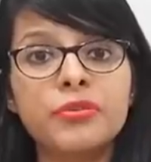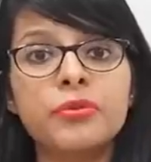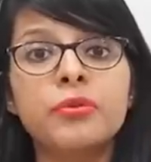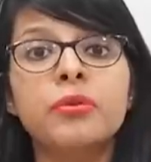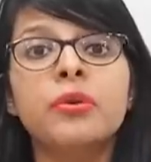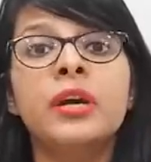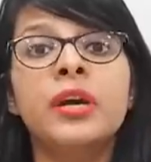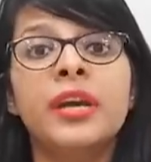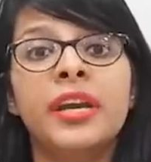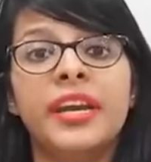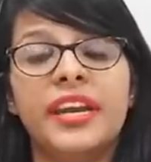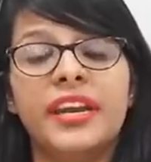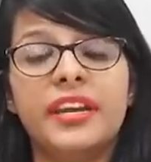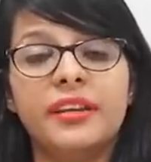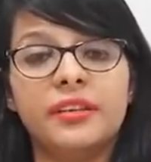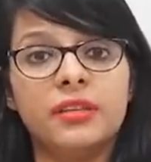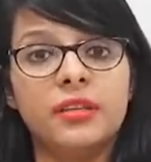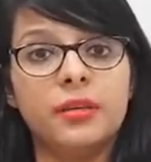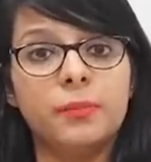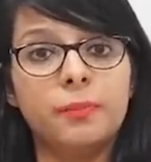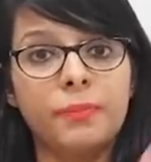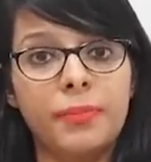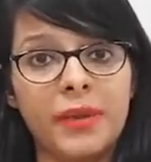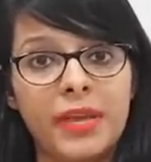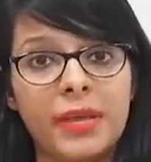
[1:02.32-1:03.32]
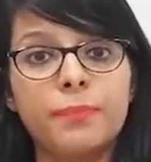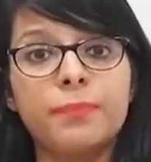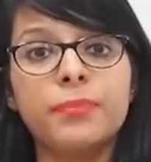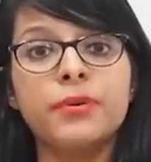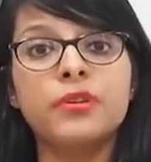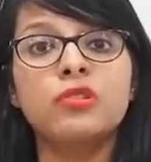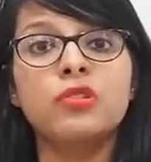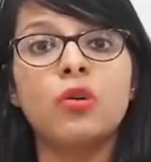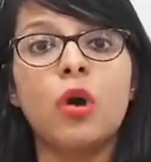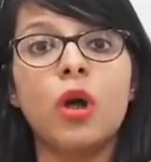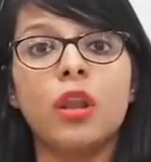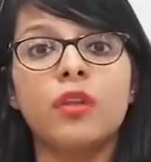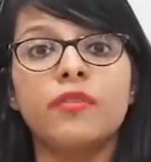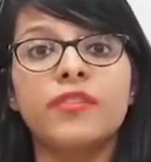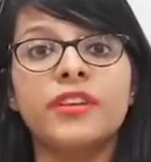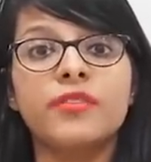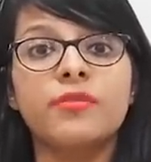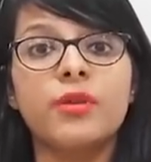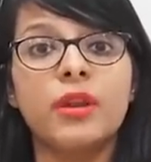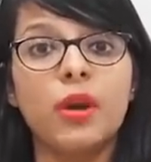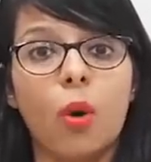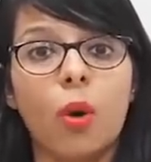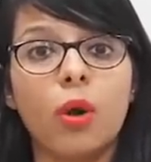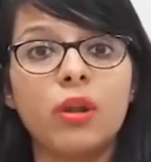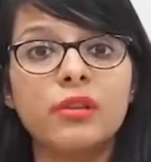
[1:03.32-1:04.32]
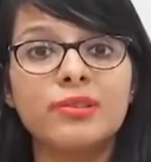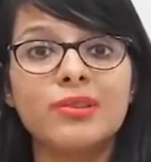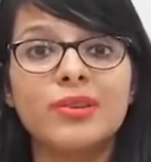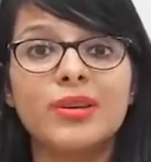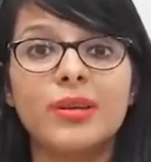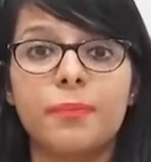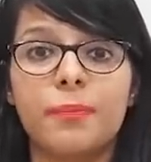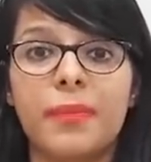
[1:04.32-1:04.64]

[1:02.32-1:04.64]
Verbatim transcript: two, the paper solving will also